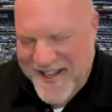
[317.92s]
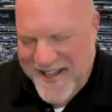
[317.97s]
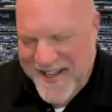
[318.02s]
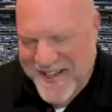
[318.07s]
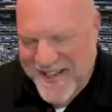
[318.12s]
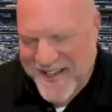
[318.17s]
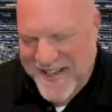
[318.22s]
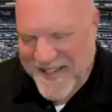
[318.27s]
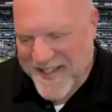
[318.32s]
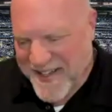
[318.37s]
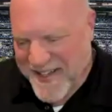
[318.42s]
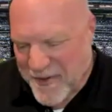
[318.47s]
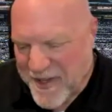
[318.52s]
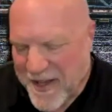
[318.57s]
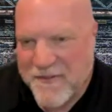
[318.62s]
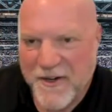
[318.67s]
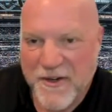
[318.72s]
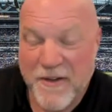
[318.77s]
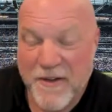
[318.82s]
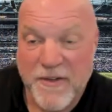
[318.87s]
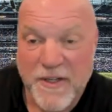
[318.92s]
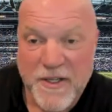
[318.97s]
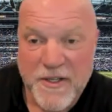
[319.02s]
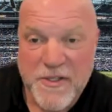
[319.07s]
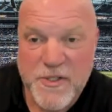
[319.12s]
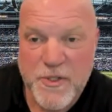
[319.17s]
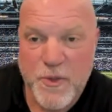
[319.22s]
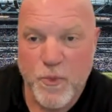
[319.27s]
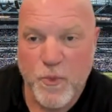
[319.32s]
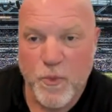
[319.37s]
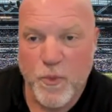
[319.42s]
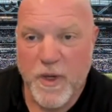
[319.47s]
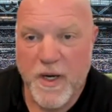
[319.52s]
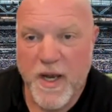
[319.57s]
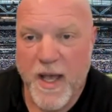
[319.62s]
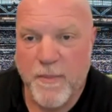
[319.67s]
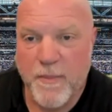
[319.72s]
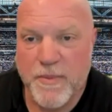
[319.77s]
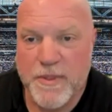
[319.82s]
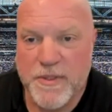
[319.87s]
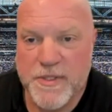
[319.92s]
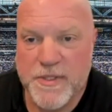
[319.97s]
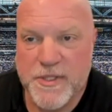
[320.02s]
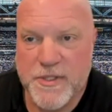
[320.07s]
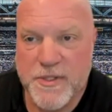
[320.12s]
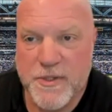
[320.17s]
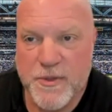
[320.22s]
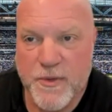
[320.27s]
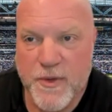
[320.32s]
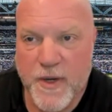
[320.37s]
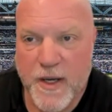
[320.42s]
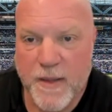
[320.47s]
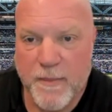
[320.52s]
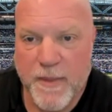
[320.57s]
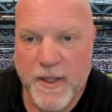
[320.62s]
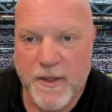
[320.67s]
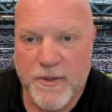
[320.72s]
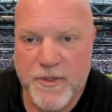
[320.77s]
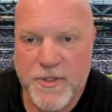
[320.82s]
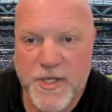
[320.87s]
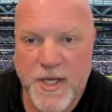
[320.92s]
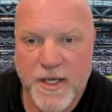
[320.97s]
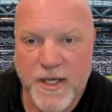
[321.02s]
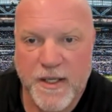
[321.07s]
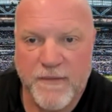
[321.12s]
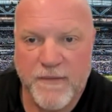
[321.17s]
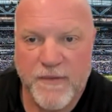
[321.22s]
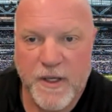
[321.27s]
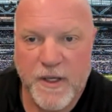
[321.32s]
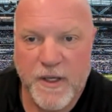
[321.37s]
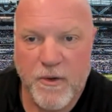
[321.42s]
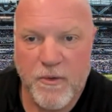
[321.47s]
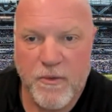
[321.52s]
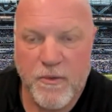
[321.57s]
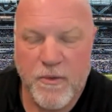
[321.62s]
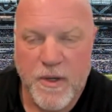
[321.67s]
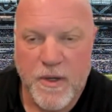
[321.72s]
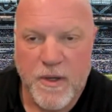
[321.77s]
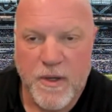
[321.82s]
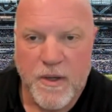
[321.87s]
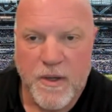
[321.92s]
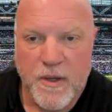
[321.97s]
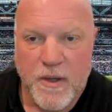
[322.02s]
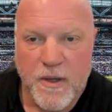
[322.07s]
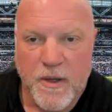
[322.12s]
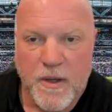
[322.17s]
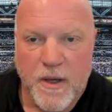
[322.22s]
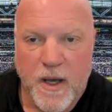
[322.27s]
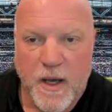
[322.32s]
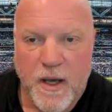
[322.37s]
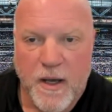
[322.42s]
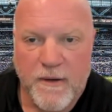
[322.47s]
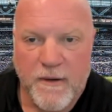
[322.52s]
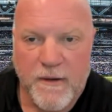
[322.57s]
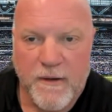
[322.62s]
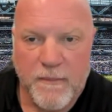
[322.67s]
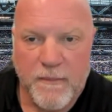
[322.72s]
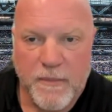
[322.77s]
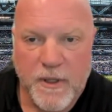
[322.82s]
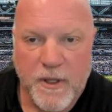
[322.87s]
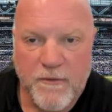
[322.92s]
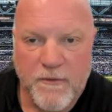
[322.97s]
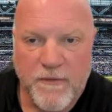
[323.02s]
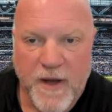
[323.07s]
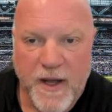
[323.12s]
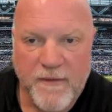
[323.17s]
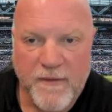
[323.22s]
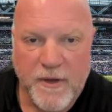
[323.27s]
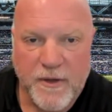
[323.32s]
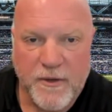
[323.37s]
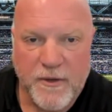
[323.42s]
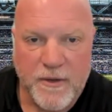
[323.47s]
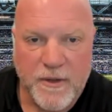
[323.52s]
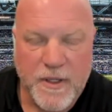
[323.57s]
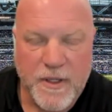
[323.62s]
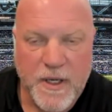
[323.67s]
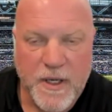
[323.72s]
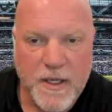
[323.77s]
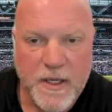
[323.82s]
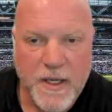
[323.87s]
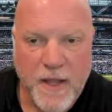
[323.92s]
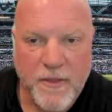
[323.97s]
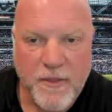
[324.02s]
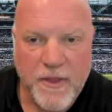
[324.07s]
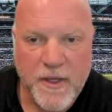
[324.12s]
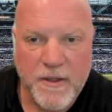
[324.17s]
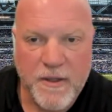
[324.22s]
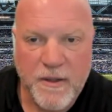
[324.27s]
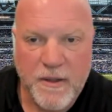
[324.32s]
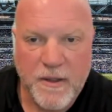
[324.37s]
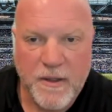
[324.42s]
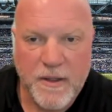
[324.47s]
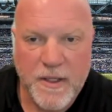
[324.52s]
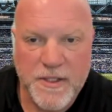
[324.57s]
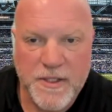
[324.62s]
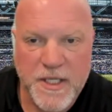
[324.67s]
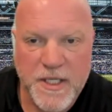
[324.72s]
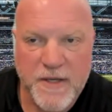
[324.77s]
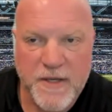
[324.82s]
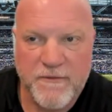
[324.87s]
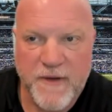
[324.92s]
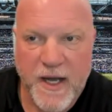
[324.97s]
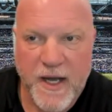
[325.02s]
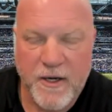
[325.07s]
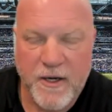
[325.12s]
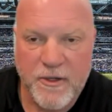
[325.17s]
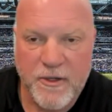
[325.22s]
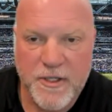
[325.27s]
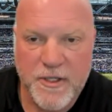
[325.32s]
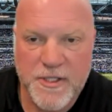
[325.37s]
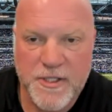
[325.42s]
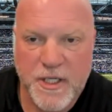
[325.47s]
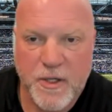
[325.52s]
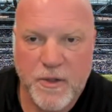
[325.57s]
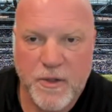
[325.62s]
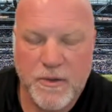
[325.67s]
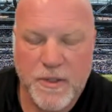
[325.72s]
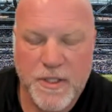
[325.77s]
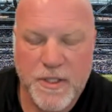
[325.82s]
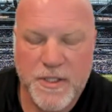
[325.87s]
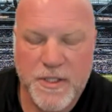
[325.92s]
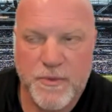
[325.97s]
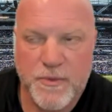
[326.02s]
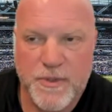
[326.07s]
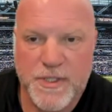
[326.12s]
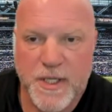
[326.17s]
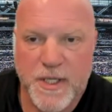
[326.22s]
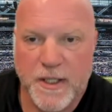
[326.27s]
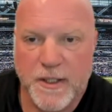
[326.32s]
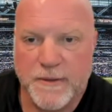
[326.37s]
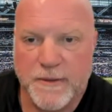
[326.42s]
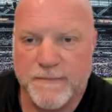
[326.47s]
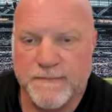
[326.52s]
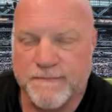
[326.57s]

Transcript: Okay, fair enough. So what happens to Belichick if they go below 500? Nothing? Does he get fired, or does he resign?